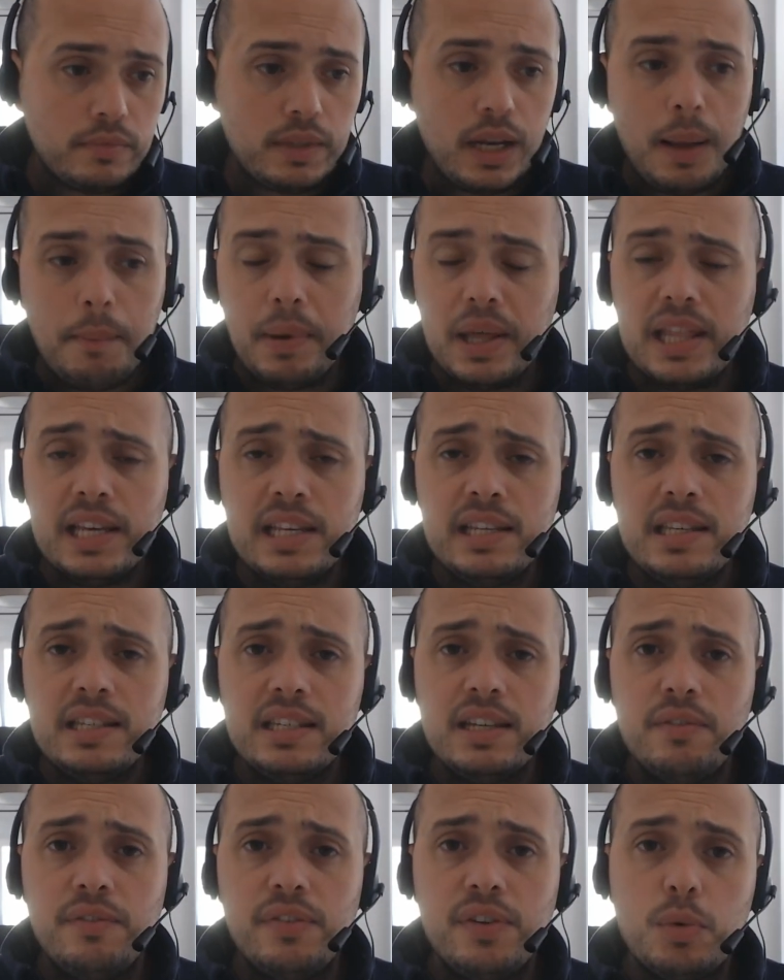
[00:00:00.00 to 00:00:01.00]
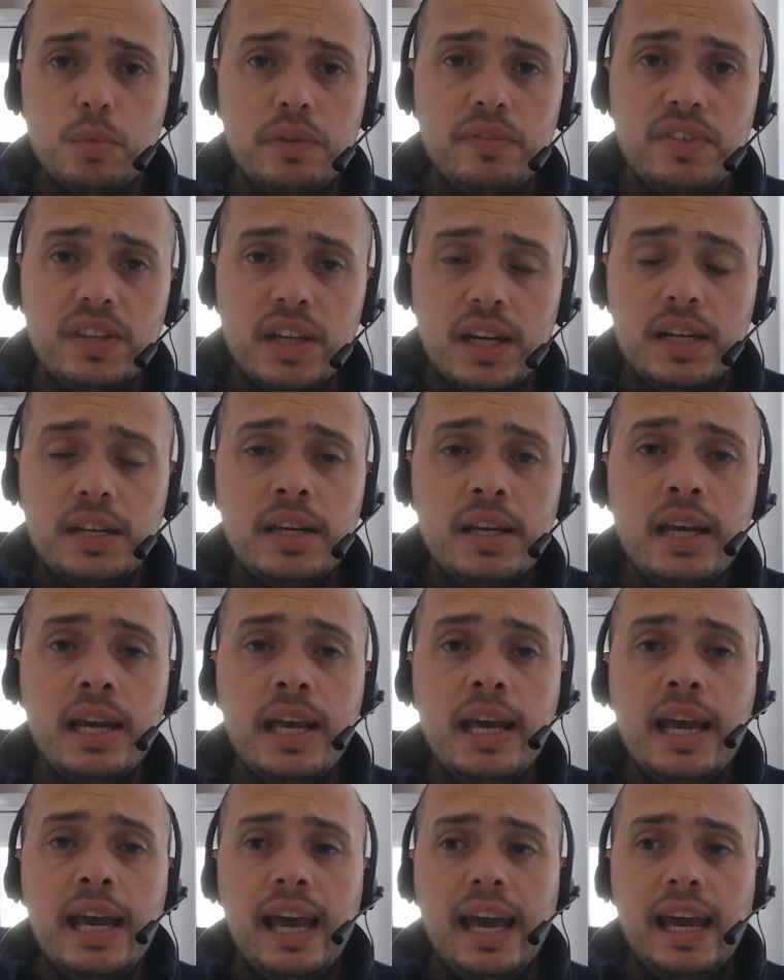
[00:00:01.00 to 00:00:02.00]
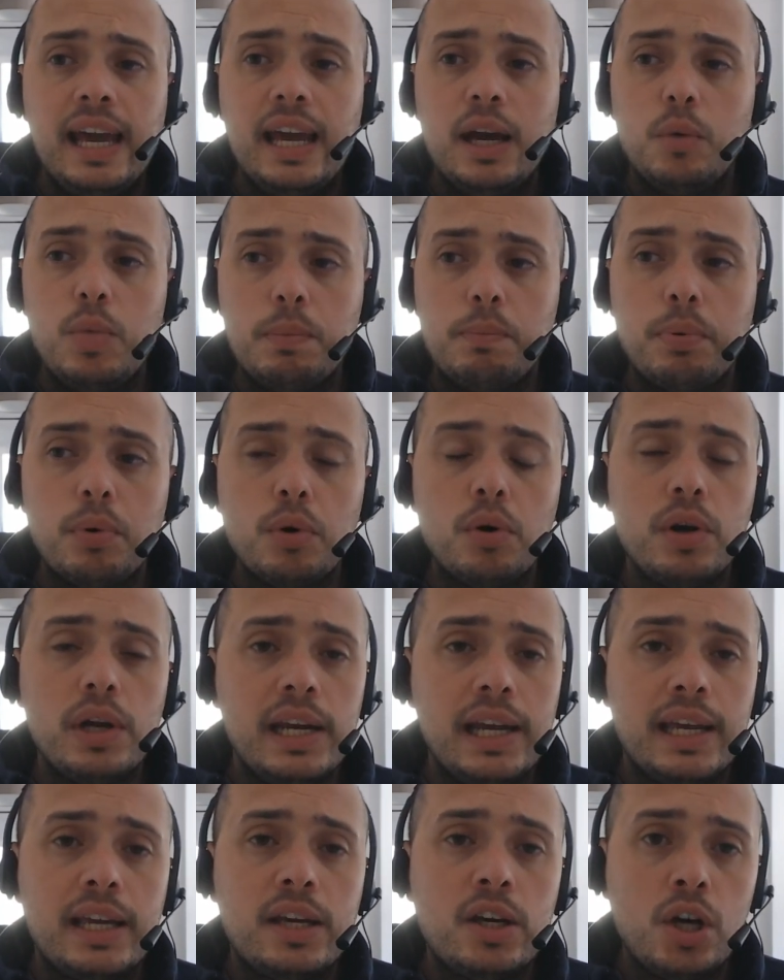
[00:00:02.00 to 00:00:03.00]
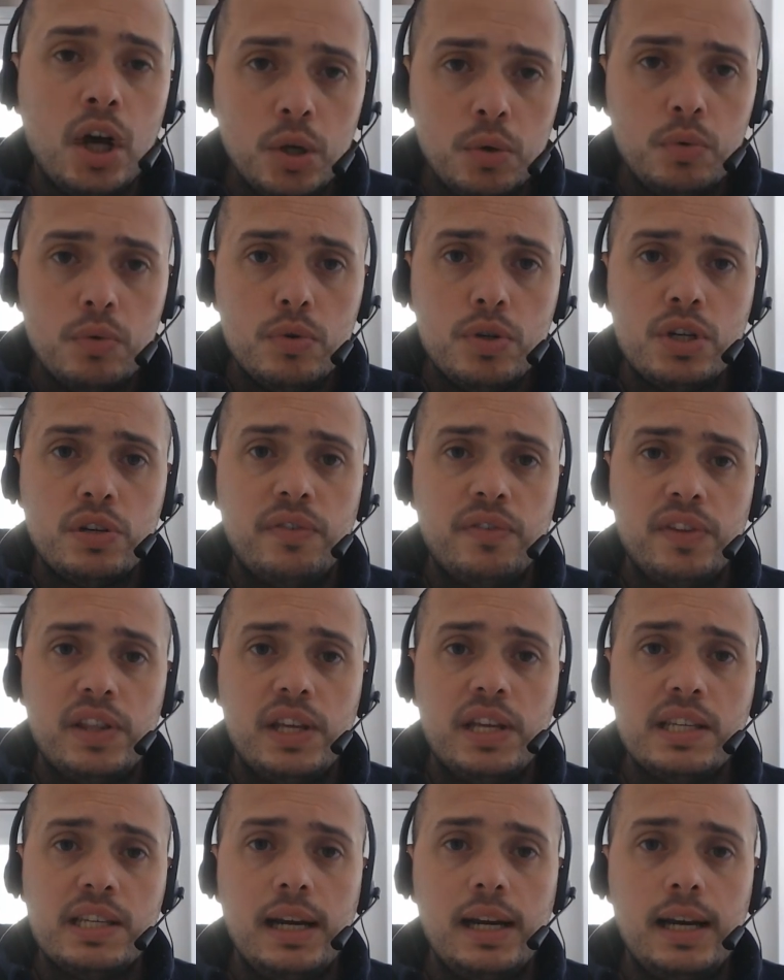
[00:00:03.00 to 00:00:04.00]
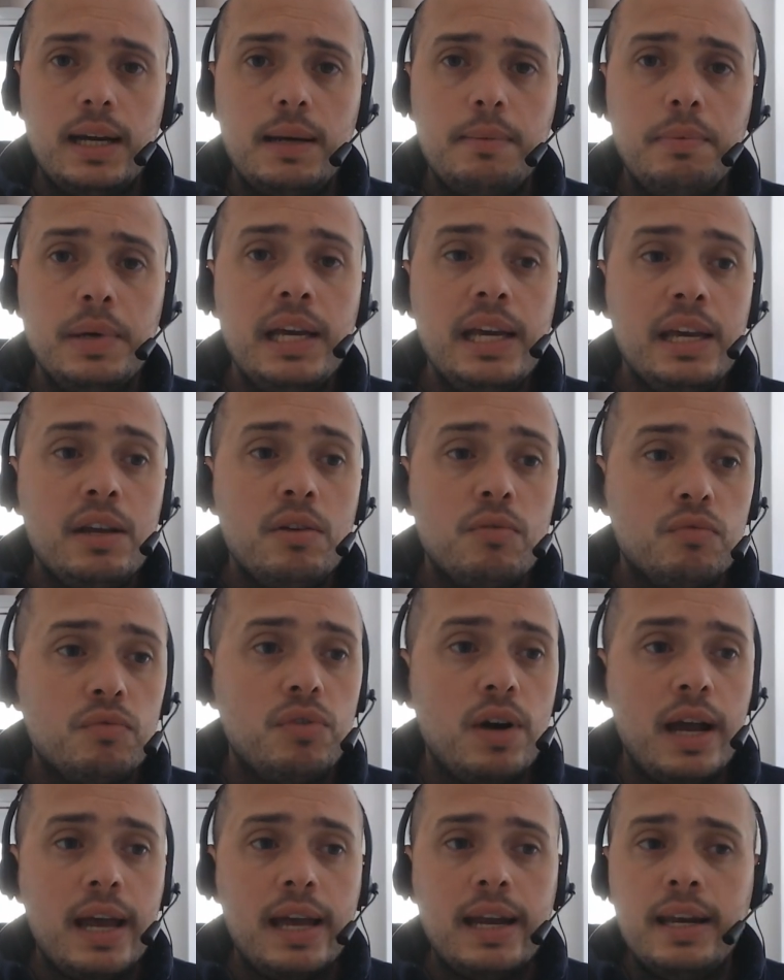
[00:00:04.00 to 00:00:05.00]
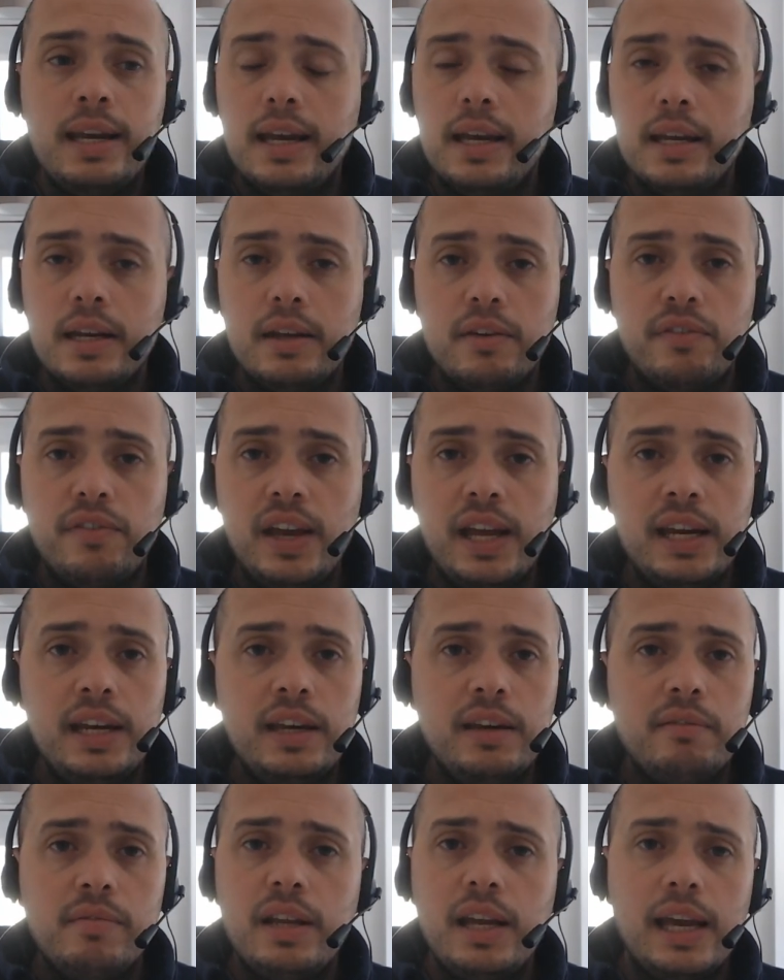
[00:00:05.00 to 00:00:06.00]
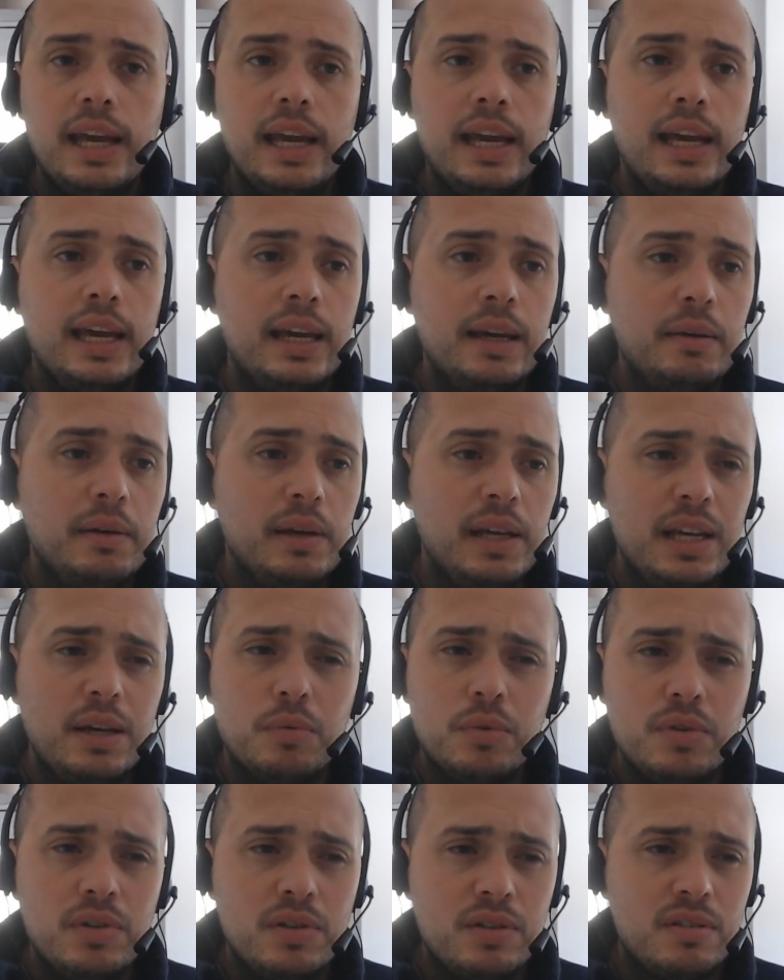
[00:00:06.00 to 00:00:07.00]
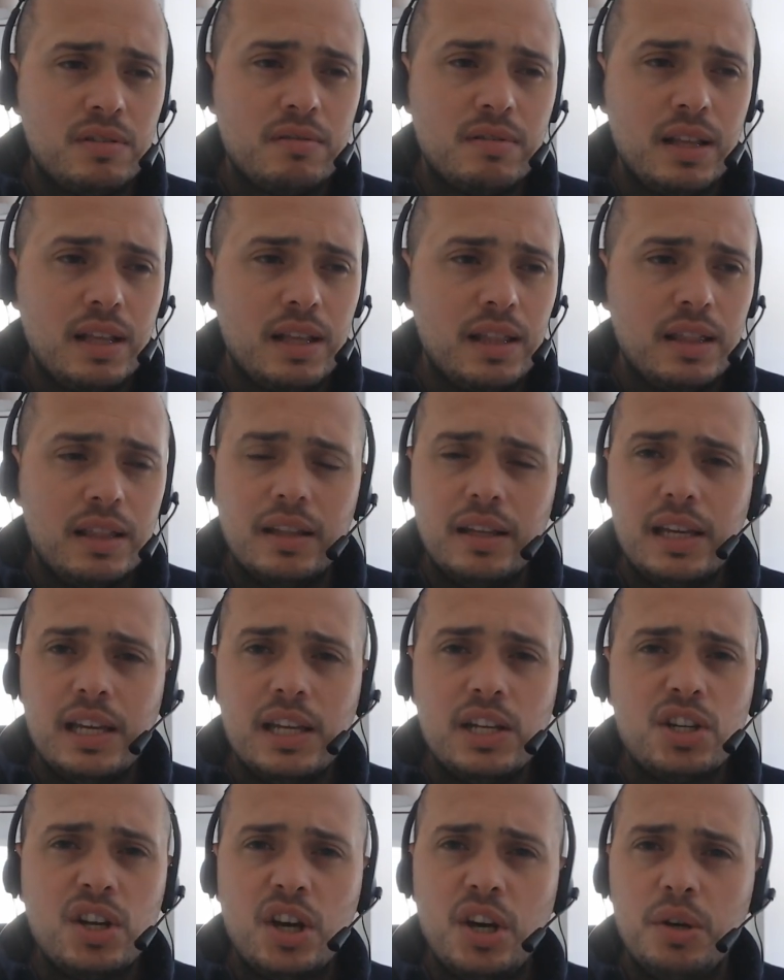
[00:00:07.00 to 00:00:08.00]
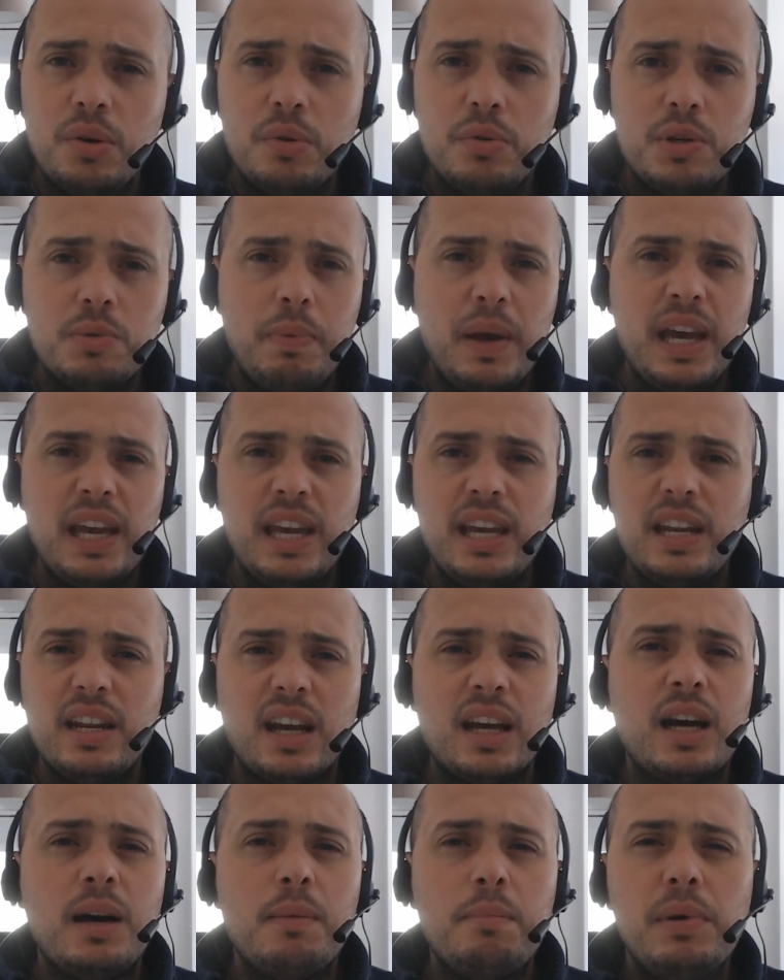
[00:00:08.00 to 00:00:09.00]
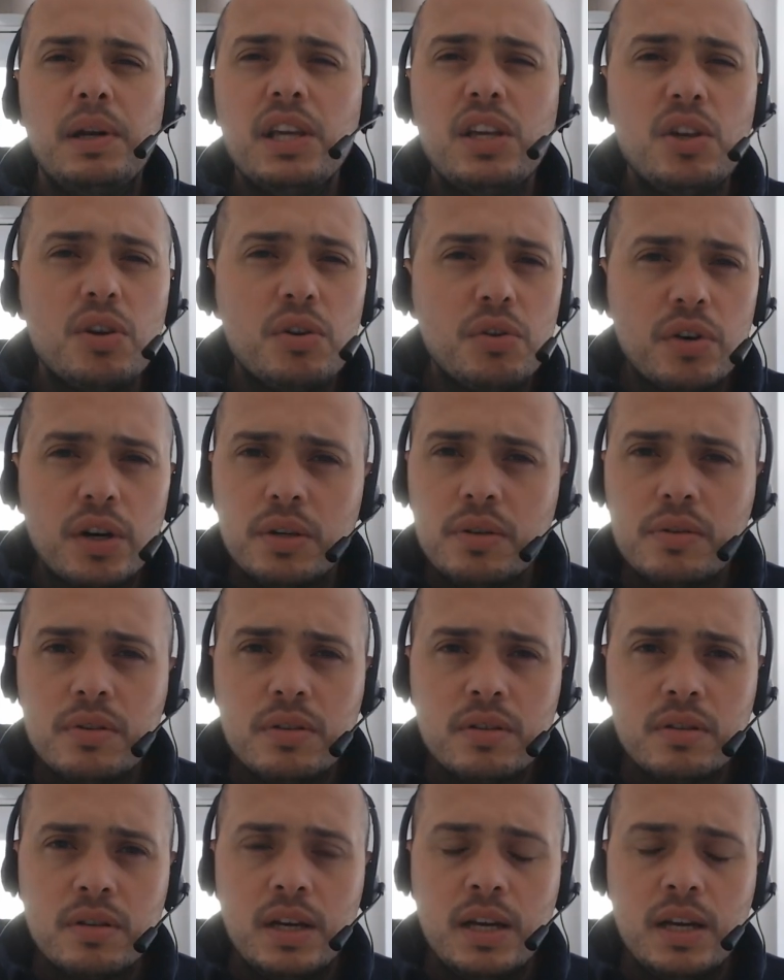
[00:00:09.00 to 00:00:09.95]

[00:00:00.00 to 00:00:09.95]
But this is something we've done. Uh, we brought in a coach for this club, ran an event. Uh, it was each coach paid a couple of euros